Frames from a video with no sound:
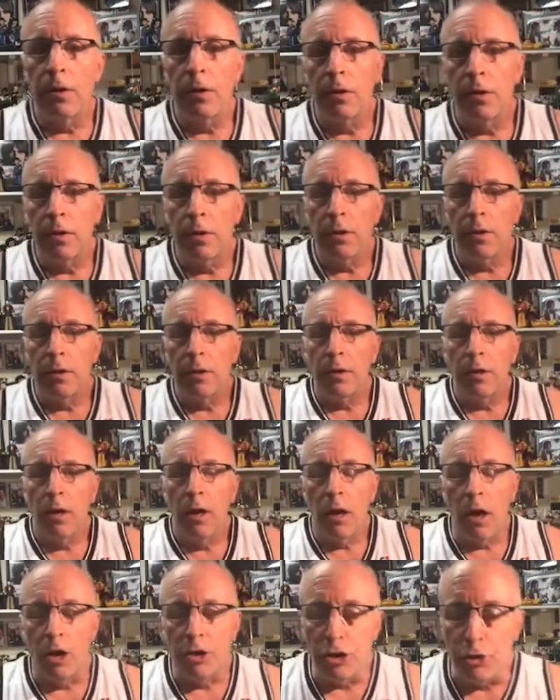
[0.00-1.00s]
Do what?
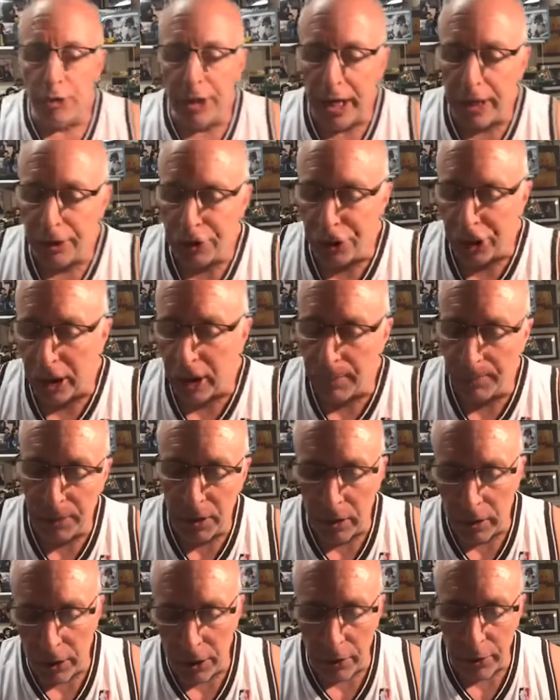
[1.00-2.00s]
Are you near
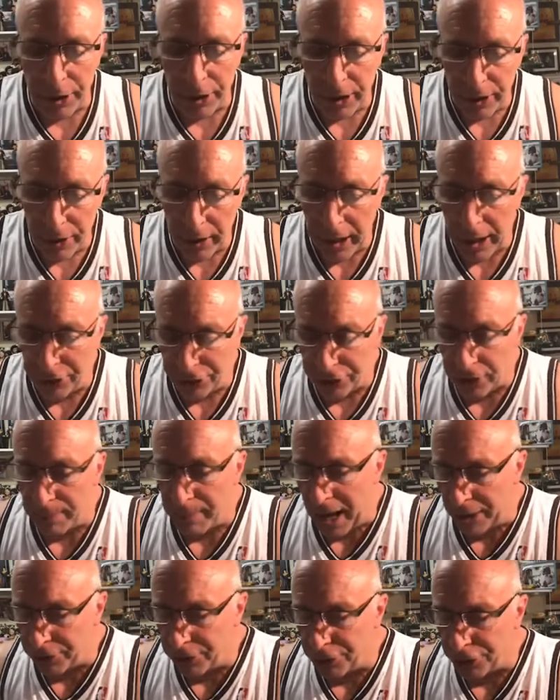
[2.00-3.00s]
Chicopee? You're in Eastern
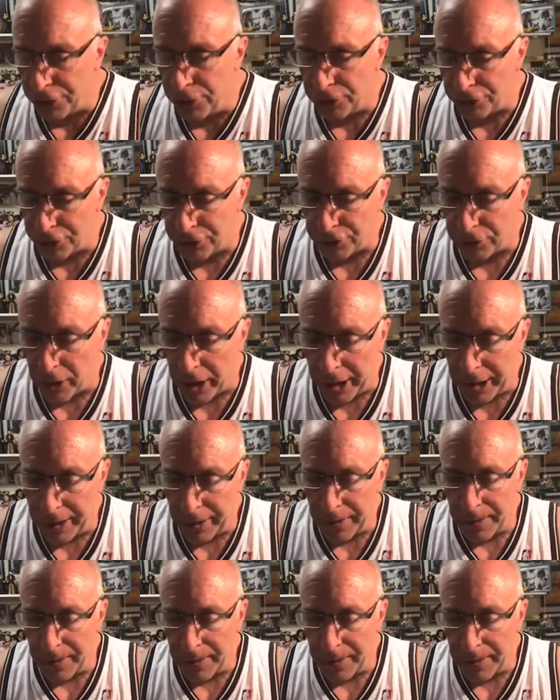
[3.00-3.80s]
Massachusetts, right?